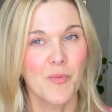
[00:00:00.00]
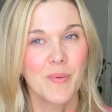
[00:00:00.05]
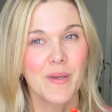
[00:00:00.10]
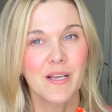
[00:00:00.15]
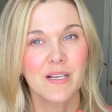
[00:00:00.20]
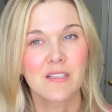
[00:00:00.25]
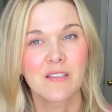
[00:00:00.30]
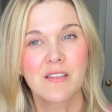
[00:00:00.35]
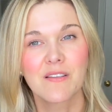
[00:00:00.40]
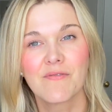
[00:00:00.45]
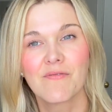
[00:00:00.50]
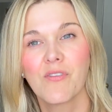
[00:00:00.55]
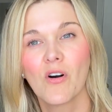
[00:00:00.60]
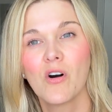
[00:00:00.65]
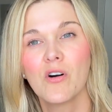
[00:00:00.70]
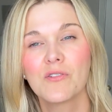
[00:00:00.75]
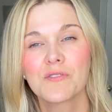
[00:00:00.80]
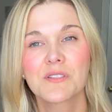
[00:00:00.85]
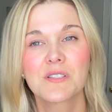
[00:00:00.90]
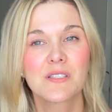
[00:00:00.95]
because the
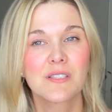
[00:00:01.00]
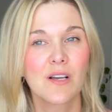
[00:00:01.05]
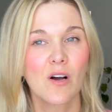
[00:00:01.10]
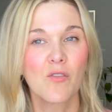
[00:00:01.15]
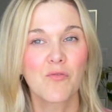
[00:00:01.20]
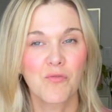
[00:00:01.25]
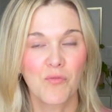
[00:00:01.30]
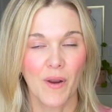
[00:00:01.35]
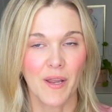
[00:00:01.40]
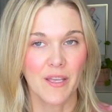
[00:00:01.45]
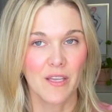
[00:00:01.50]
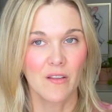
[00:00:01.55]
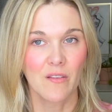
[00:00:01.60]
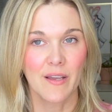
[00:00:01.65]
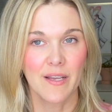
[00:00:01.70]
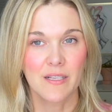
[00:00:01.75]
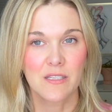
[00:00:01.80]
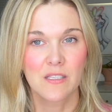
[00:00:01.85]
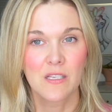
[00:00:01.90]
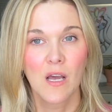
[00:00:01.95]
vault
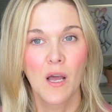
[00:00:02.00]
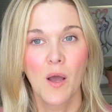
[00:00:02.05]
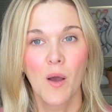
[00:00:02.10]
self-regulates.